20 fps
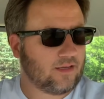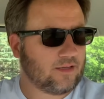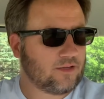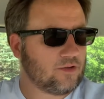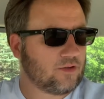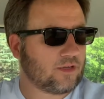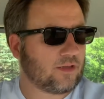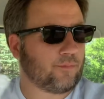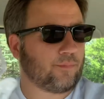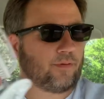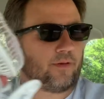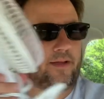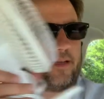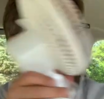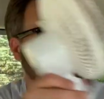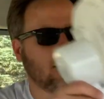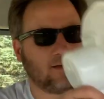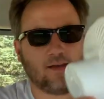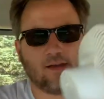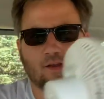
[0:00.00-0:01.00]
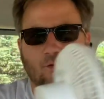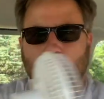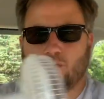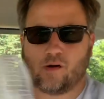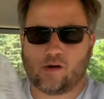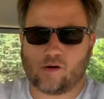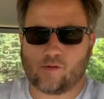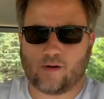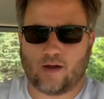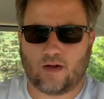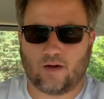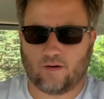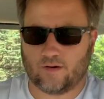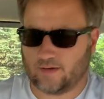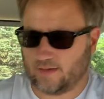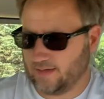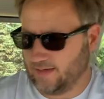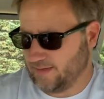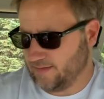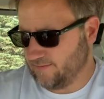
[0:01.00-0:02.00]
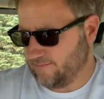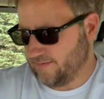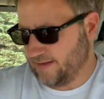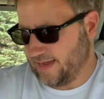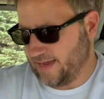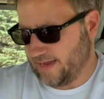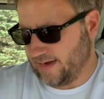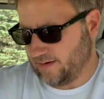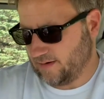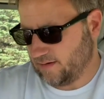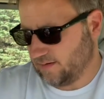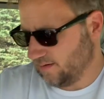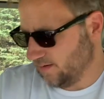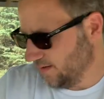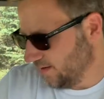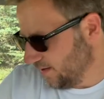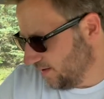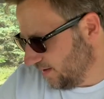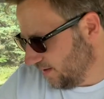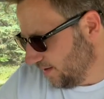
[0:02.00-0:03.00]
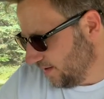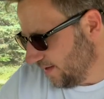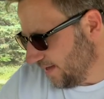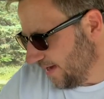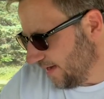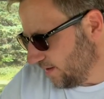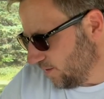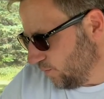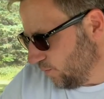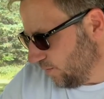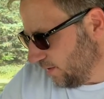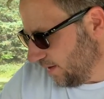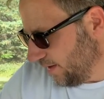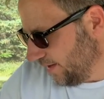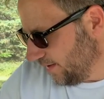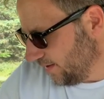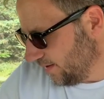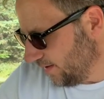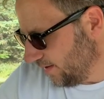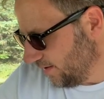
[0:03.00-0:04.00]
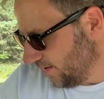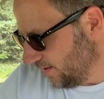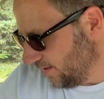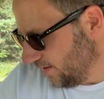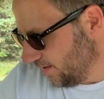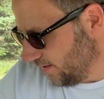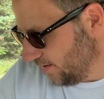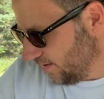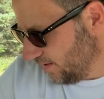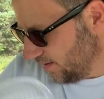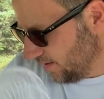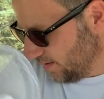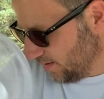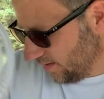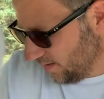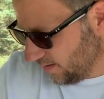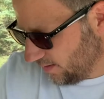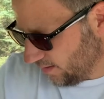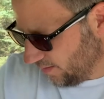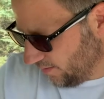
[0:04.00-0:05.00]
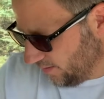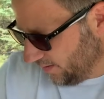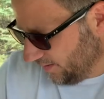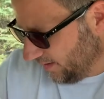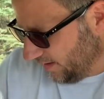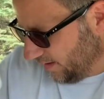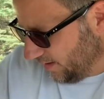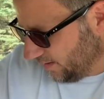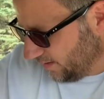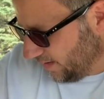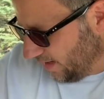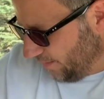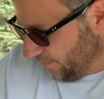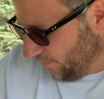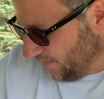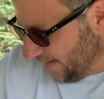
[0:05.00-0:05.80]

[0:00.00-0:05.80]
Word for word: You can place it anywhere around in the van that you want. So those are a couple